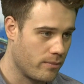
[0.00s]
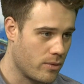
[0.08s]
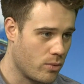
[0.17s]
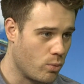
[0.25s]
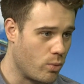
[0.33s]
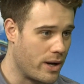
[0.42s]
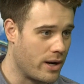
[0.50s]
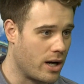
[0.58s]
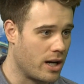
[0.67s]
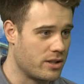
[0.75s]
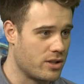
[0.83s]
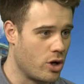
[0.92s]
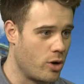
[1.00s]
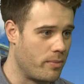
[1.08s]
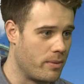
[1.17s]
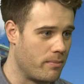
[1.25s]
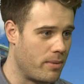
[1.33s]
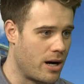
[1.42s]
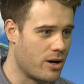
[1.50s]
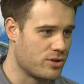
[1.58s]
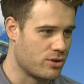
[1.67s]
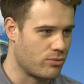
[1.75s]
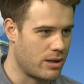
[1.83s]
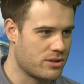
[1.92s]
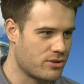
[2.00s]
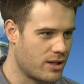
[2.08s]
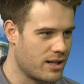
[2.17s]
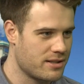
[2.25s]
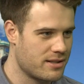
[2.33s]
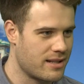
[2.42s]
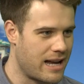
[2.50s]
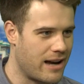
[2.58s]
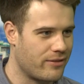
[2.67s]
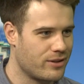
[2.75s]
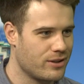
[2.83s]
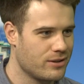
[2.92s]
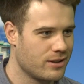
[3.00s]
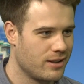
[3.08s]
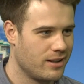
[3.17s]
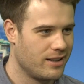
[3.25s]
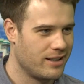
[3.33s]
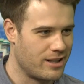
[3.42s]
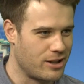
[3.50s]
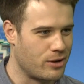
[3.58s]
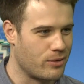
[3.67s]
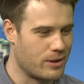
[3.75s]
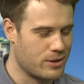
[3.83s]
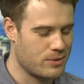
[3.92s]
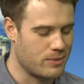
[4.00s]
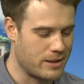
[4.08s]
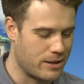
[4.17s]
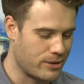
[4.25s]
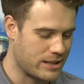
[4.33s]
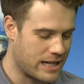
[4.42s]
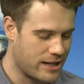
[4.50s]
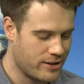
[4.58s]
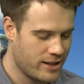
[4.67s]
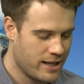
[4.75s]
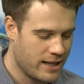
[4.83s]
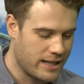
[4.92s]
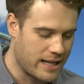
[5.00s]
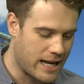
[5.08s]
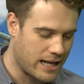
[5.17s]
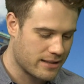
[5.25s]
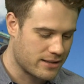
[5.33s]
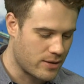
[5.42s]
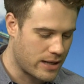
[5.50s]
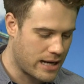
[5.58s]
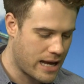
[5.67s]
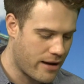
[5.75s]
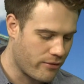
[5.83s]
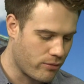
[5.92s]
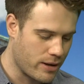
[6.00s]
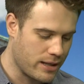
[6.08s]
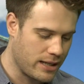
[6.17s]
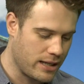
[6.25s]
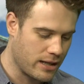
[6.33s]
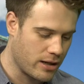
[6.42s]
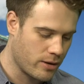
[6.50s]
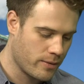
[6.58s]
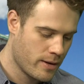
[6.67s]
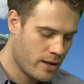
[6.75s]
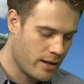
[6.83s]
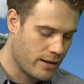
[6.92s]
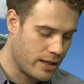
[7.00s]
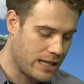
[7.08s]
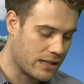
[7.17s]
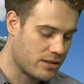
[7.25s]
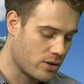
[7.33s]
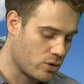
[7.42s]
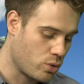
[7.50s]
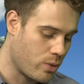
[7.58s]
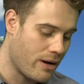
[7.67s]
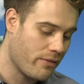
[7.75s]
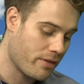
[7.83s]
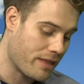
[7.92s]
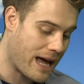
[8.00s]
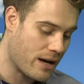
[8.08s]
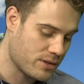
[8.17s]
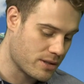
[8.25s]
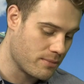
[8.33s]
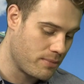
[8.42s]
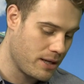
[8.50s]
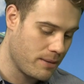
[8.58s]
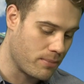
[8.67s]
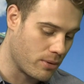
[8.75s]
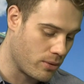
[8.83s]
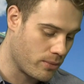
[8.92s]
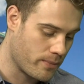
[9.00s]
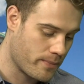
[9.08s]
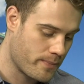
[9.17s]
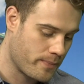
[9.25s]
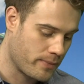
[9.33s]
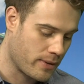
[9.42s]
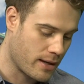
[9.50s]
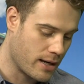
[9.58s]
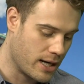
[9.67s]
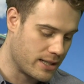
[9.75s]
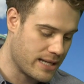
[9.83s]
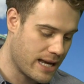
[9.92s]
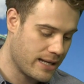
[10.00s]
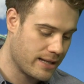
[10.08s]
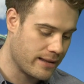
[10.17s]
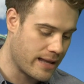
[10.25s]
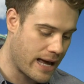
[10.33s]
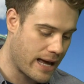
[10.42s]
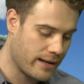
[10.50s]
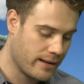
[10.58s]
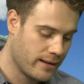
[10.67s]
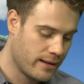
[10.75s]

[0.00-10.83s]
went on to open bars and restaurants after their careers when they retired. Yeah, so I have written here that, so 12,000 people attended that